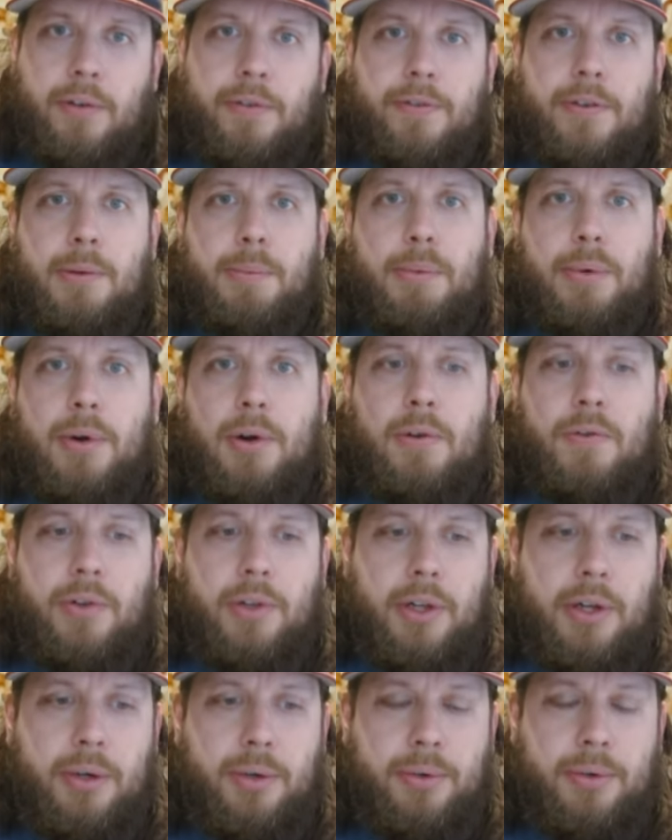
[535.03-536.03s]
from
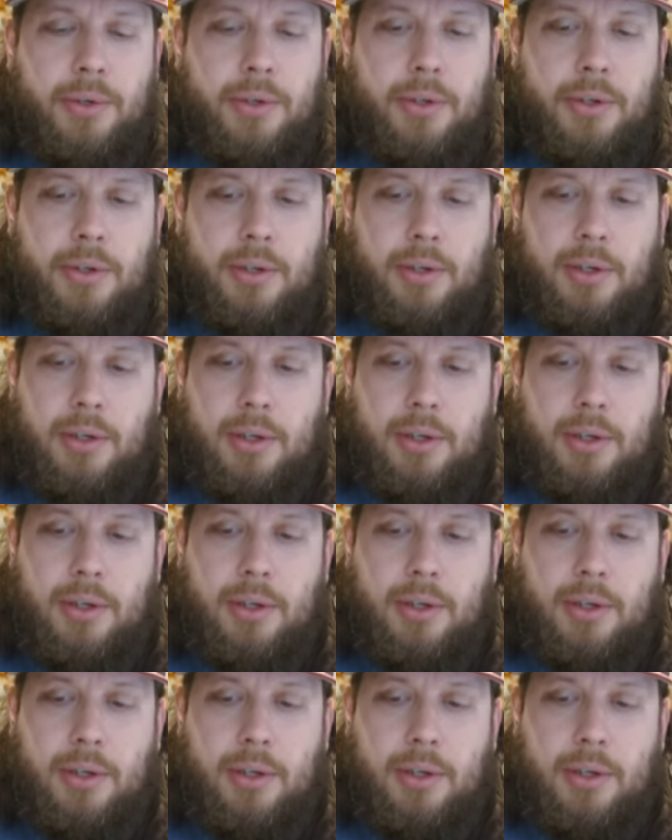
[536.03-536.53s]
provolone.